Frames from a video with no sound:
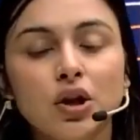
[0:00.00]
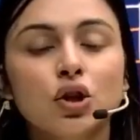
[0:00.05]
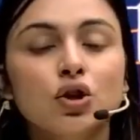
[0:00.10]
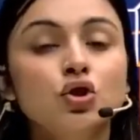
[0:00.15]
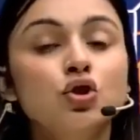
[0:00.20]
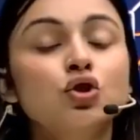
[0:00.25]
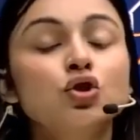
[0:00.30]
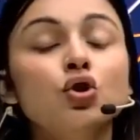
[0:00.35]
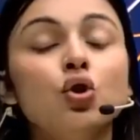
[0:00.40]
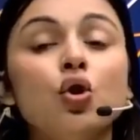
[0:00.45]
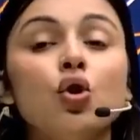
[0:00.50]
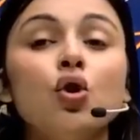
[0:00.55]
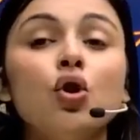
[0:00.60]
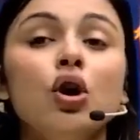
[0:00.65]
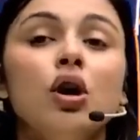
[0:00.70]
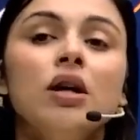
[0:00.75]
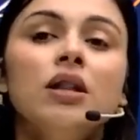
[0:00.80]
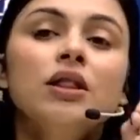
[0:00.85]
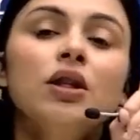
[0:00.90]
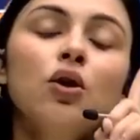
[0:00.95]
So
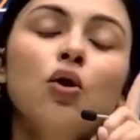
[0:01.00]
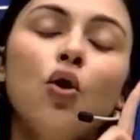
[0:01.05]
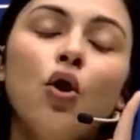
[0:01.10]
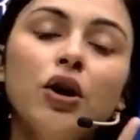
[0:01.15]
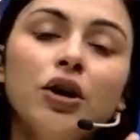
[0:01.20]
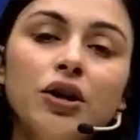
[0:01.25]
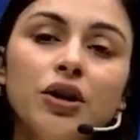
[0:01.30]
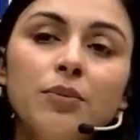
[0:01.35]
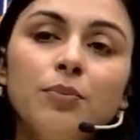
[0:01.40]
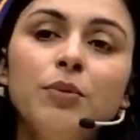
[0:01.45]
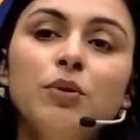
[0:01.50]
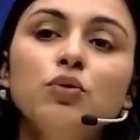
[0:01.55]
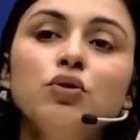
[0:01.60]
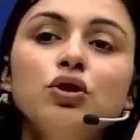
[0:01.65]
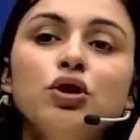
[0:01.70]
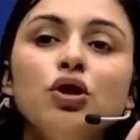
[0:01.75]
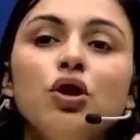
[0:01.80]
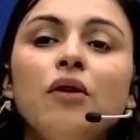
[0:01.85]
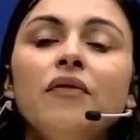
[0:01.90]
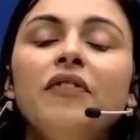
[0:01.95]
the
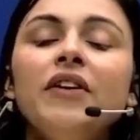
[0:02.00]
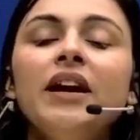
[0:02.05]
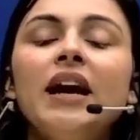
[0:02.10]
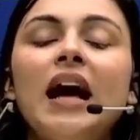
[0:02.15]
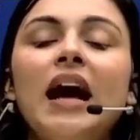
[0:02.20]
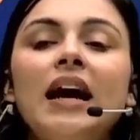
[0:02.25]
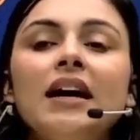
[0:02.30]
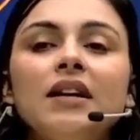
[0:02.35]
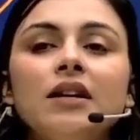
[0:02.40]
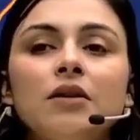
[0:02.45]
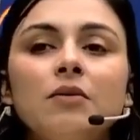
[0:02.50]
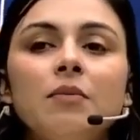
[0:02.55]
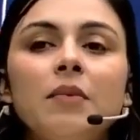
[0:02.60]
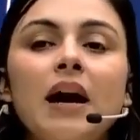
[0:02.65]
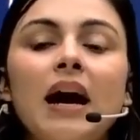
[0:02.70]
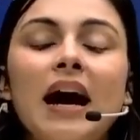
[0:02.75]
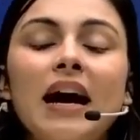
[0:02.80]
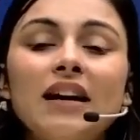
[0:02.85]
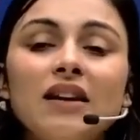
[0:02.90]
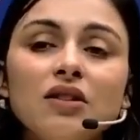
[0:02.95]
contribution of an atom
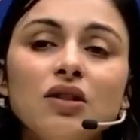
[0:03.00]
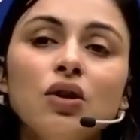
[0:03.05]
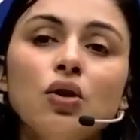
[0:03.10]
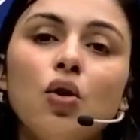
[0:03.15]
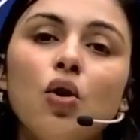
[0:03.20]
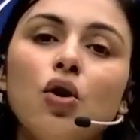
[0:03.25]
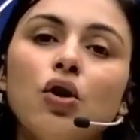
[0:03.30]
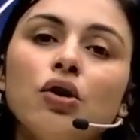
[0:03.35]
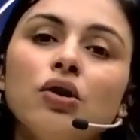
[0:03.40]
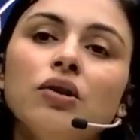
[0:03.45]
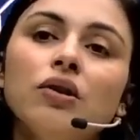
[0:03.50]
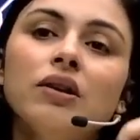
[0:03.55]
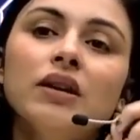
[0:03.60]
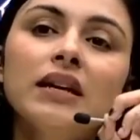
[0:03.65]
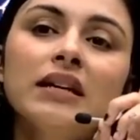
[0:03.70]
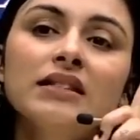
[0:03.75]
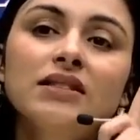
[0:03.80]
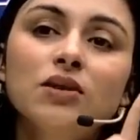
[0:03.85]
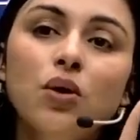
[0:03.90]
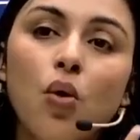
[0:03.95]
at the corner
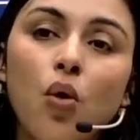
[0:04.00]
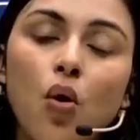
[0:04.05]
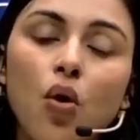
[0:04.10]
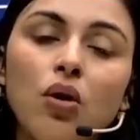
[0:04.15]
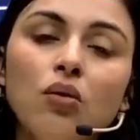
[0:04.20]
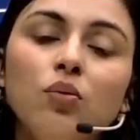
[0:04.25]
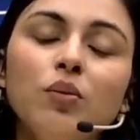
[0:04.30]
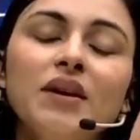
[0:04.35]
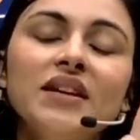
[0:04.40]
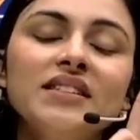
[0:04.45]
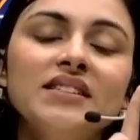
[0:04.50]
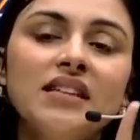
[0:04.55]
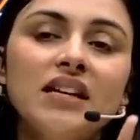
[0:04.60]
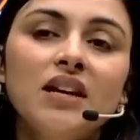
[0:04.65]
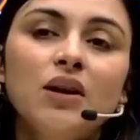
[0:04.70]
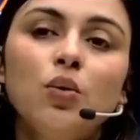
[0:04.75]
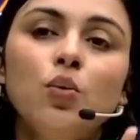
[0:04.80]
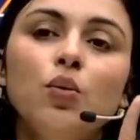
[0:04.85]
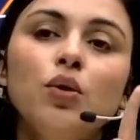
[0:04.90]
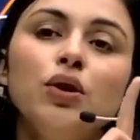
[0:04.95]
is always
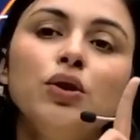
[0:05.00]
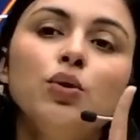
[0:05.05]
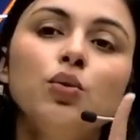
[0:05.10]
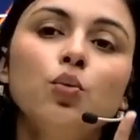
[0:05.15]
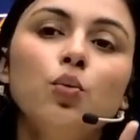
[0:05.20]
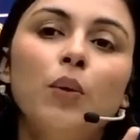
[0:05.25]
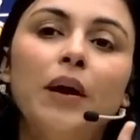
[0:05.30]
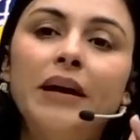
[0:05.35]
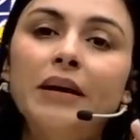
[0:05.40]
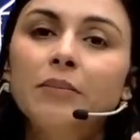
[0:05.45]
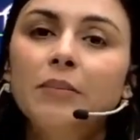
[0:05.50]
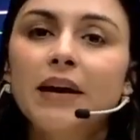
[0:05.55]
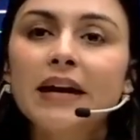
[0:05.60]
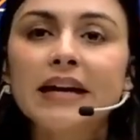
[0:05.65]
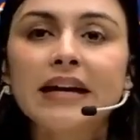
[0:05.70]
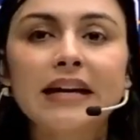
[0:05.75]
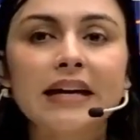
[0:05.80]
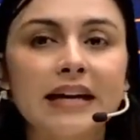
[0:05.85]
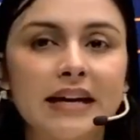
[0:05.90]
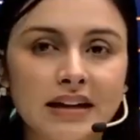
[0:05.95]
equal to
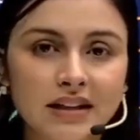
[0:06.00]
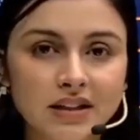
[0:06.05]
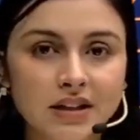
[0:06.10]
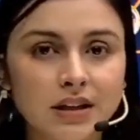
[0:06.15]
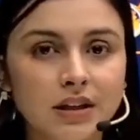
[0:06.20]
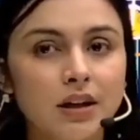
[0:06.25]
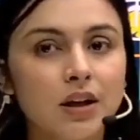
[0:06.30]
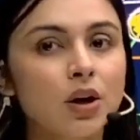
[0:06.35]
1/8.